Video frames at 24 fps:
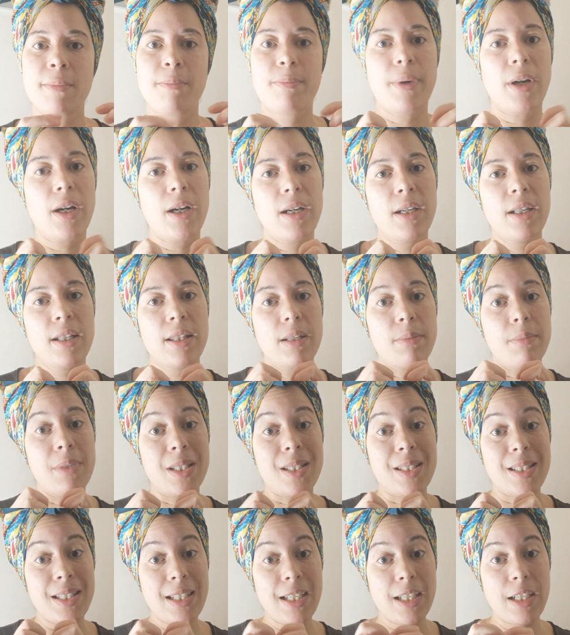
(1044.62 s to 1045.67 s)
But the
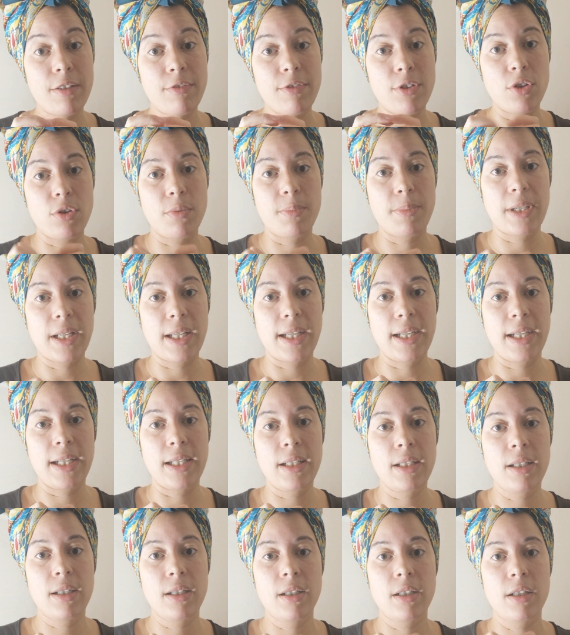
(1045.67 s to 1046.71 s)
material
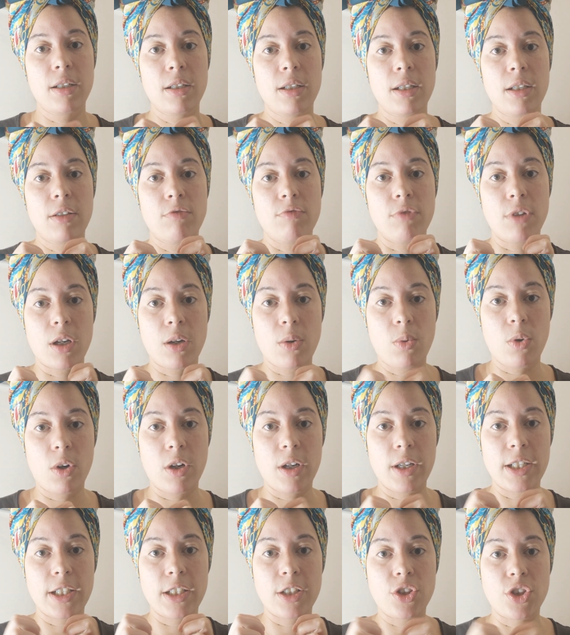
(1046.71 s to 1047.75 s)
plane
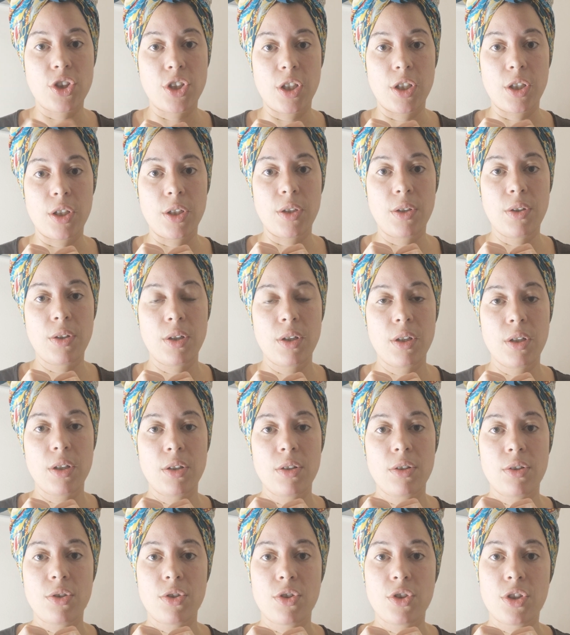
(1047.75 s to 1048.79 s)
requires you
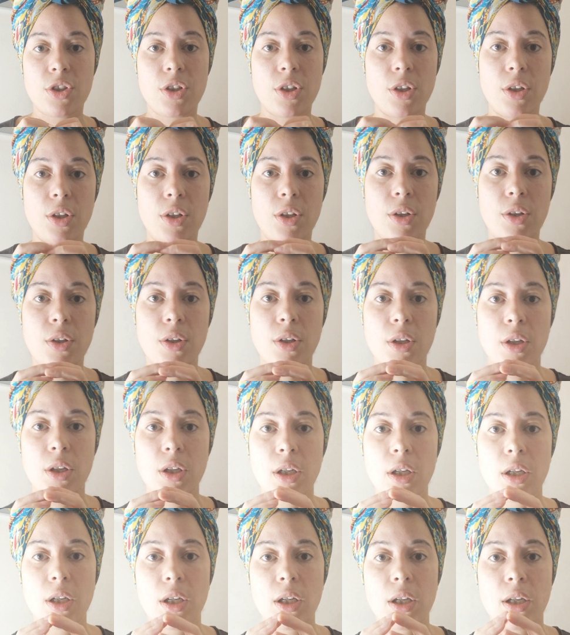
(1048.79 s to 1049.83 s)
to
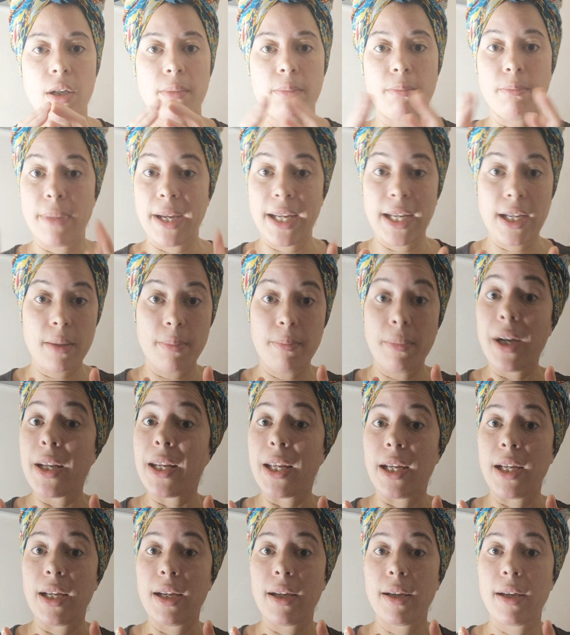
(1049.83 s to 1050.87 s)
make
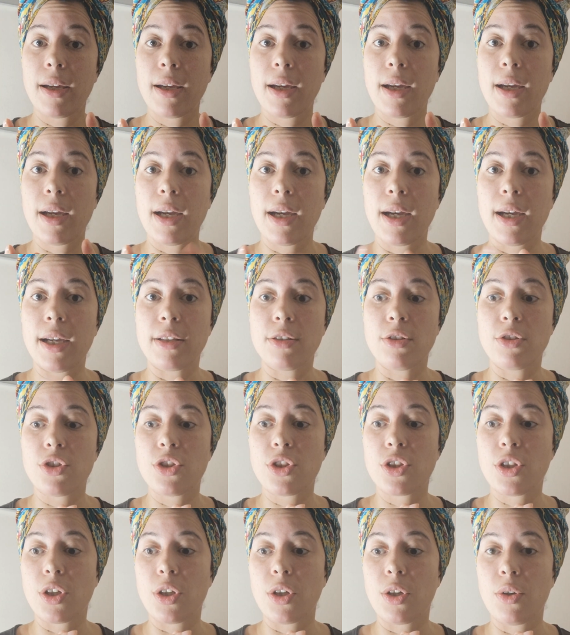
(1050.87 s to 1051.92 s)
money and
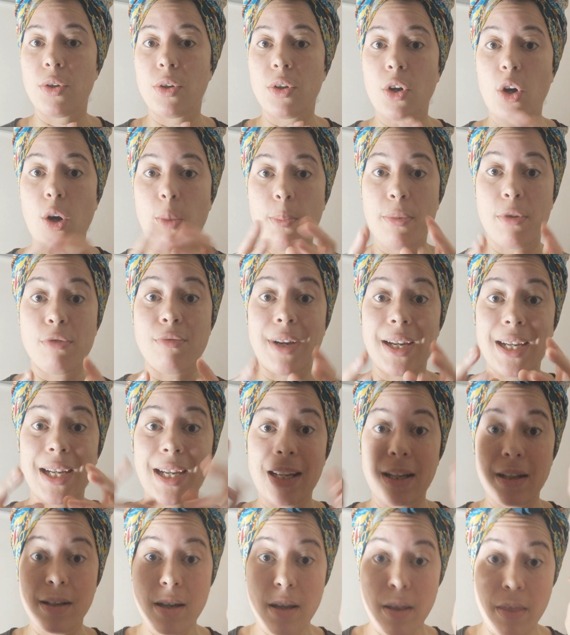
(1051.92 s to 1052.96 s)
to operate
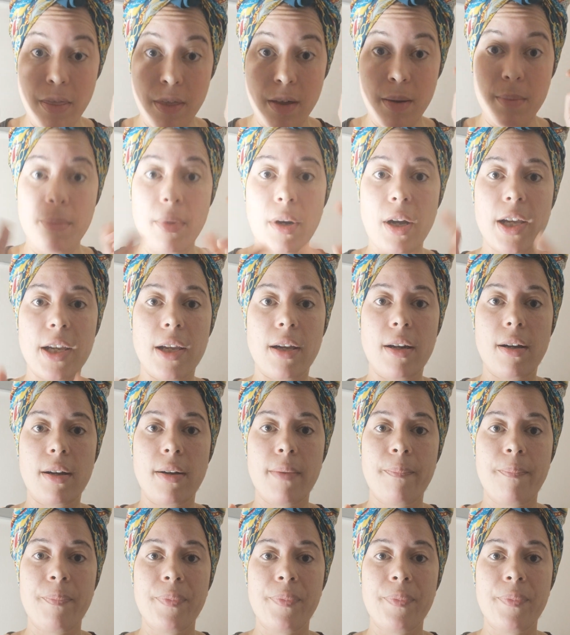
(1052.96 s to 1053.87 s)
in the Maya.